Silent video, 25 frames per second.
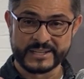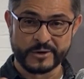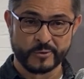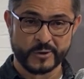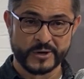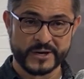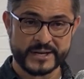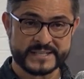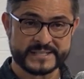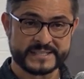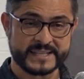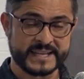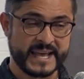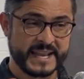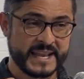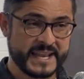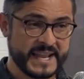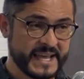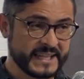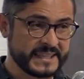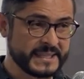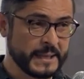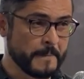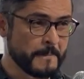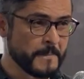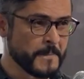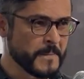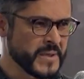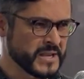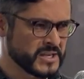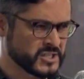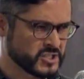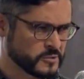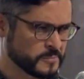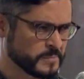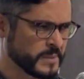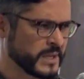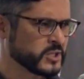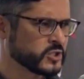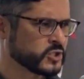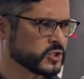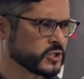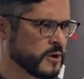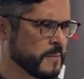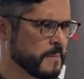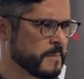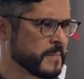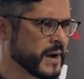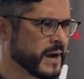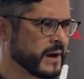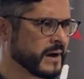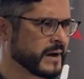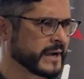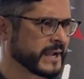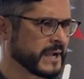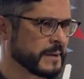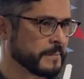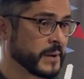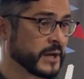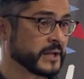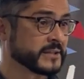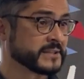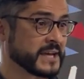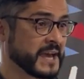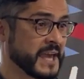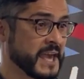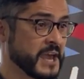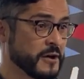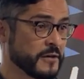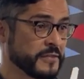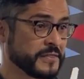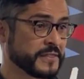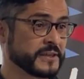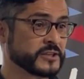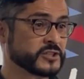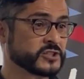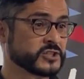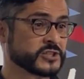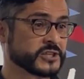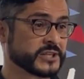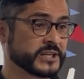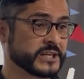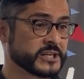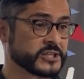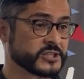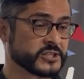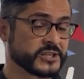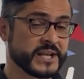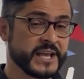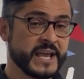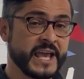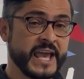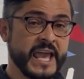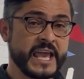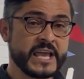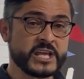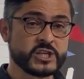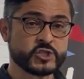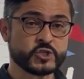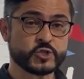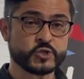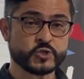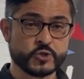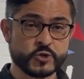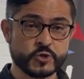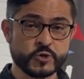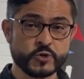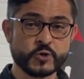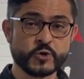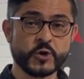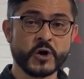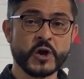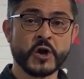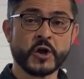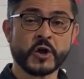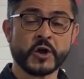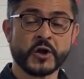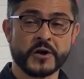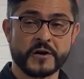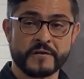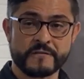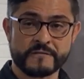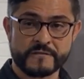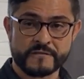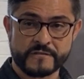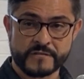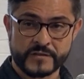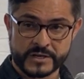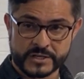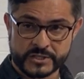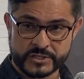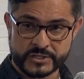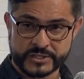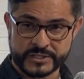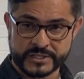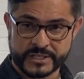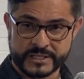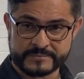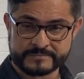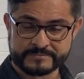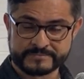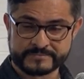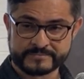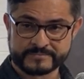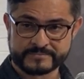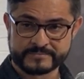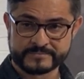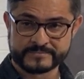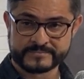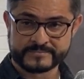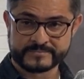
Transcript: In other words, another special mark about a healthy church is true conversion.